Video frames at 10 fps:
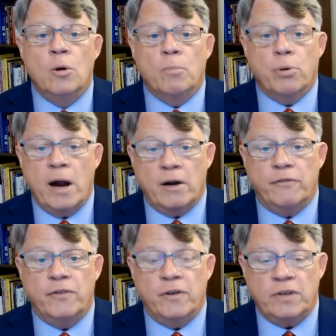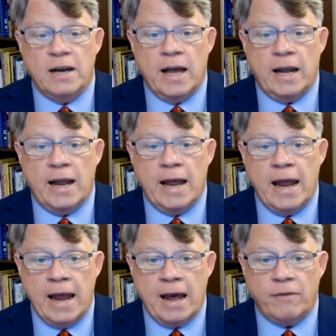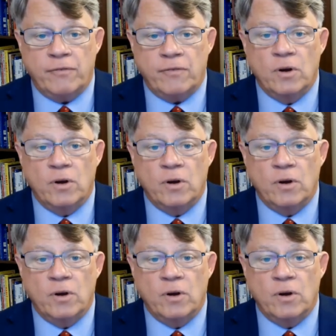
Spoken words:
prior to 59 and a half,